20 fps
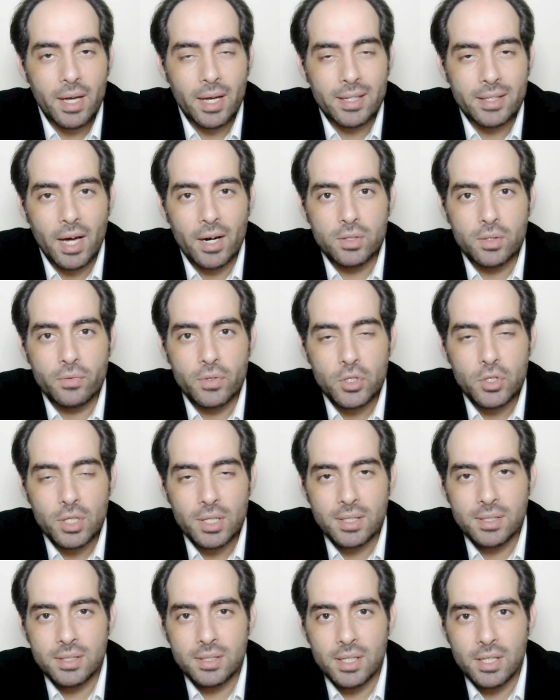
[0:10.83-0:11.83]
and
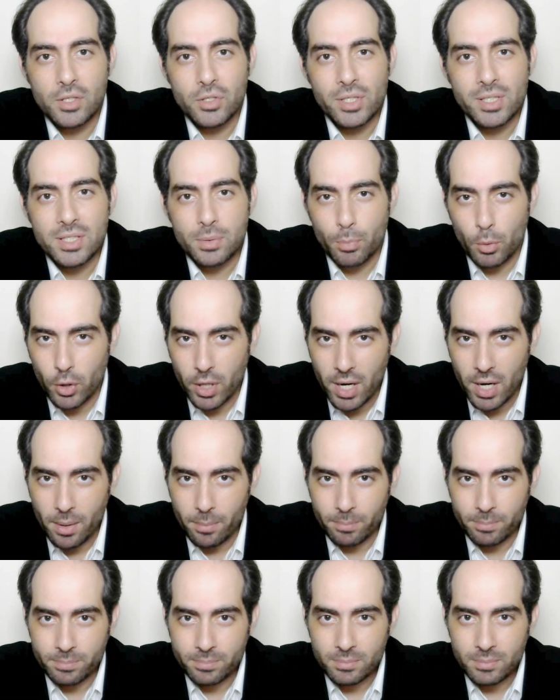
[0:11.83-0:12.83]
artificial intelligence program.